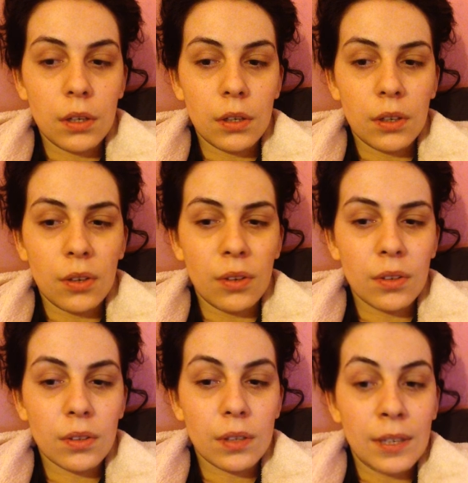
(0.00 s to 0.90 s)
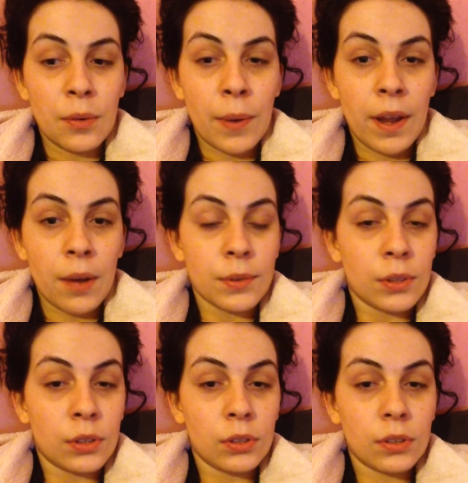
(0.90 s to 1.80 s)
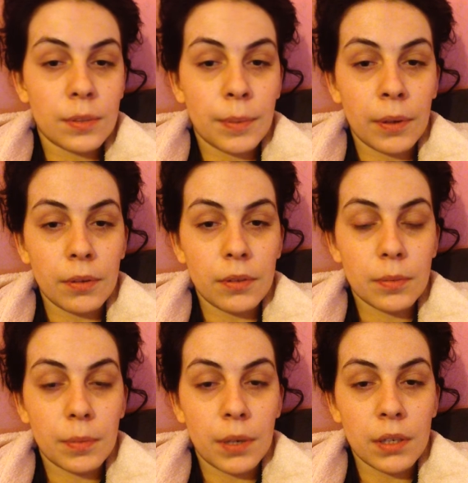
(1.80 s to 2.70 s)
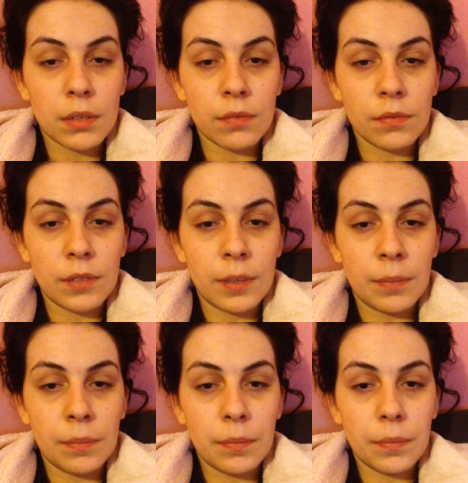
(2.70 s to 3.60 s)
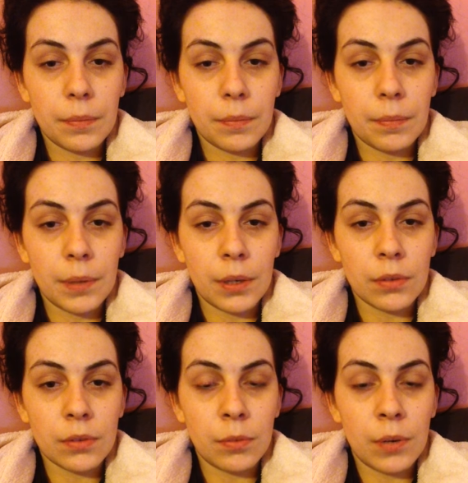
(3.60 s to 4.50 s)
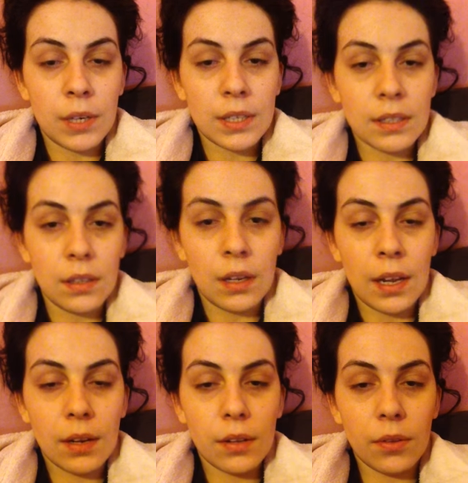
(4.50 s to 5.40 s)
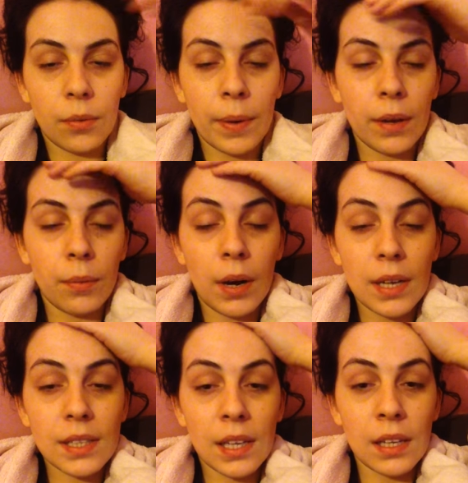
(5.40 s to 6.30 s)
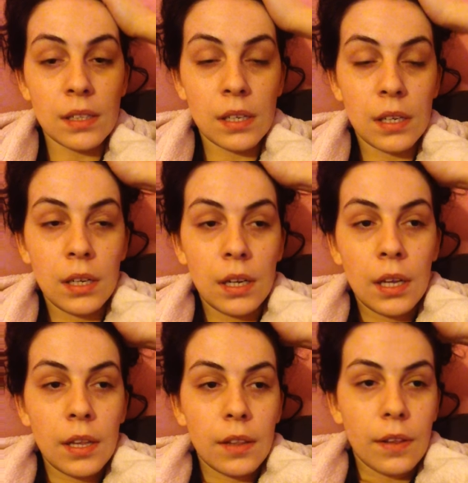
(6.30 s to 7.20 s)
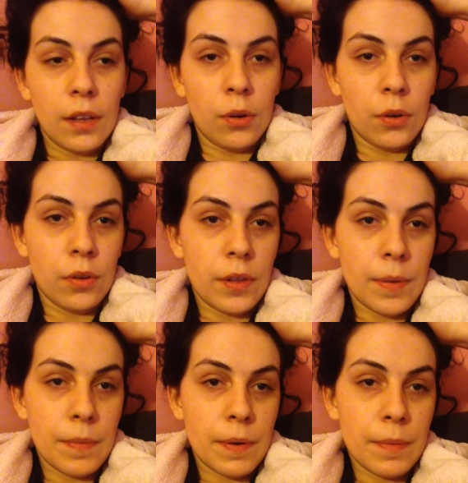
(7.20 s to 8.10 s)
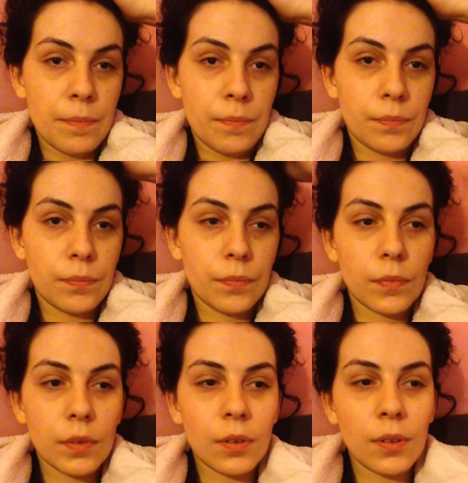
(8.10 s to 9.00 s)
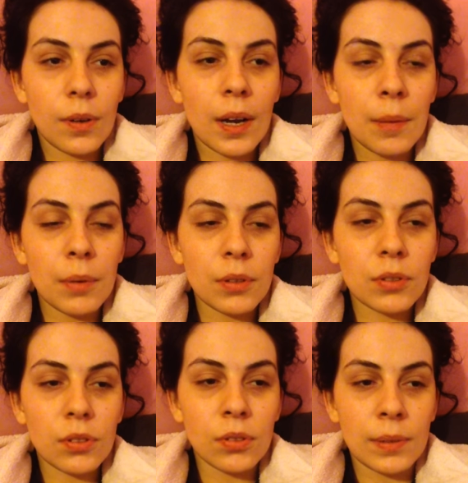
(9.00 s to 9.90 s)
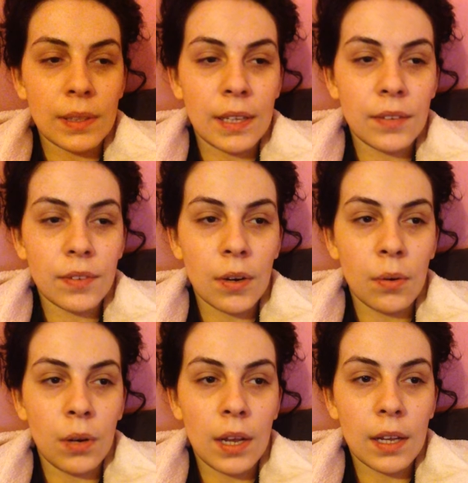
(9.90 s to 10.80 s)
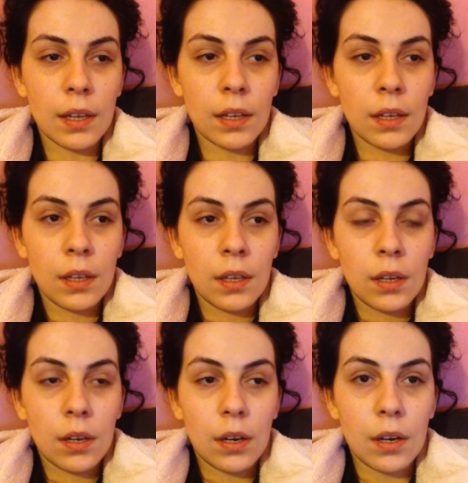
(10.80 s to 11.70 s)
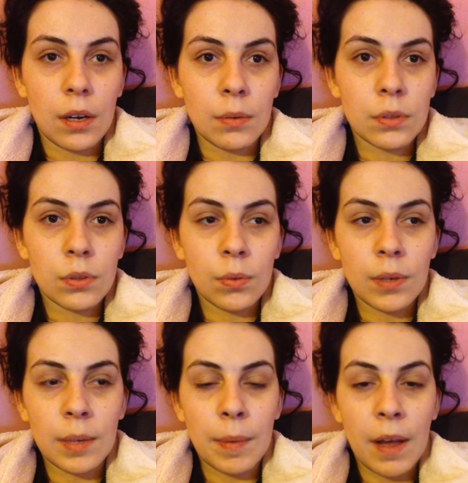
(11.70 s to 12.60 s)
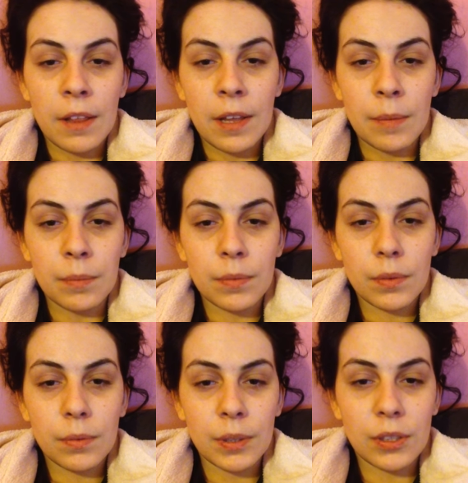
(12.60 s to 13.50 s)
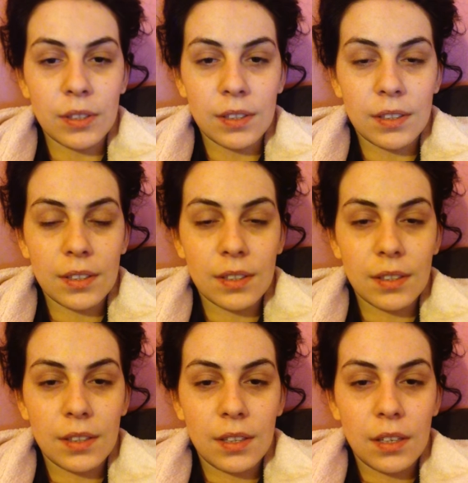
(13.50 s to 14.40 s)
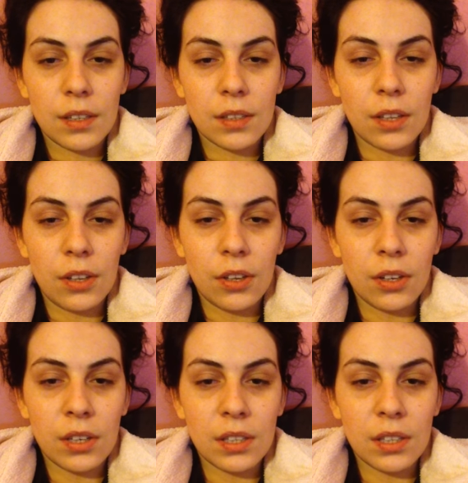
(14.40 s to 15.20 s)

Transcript: in a way I was a good spokesperson for them because of what I said. A lot of them, got quite emotional, and they felt like I was talking about them, which is, so you can